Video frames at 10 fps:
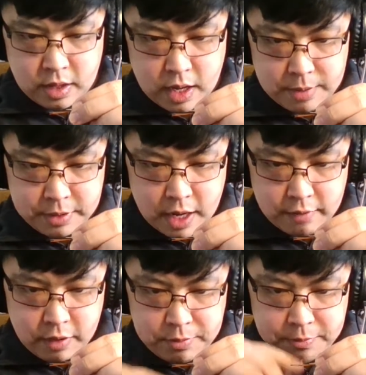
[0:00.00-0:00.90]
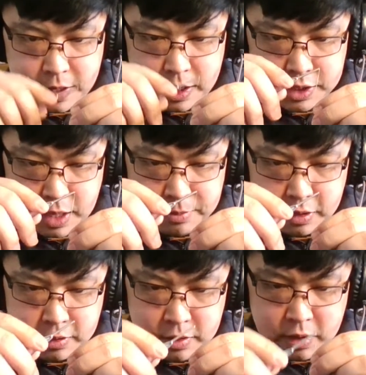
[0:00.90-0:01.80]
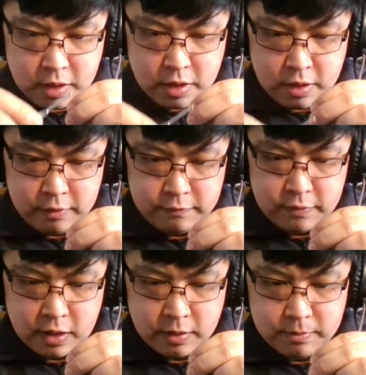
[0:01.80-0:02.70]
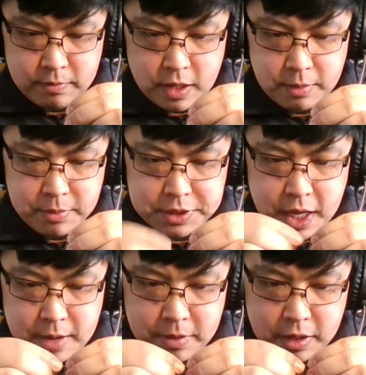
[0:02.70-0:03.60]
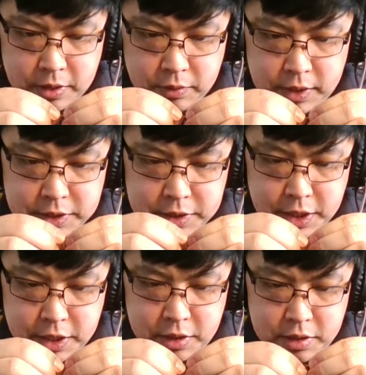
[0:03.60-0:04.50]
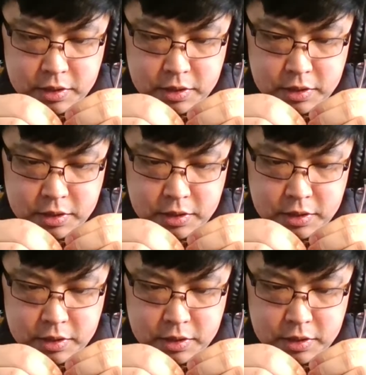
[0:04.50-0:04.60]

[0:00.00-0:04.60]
I happen to have a prepared topping from my mishap on Wednesday.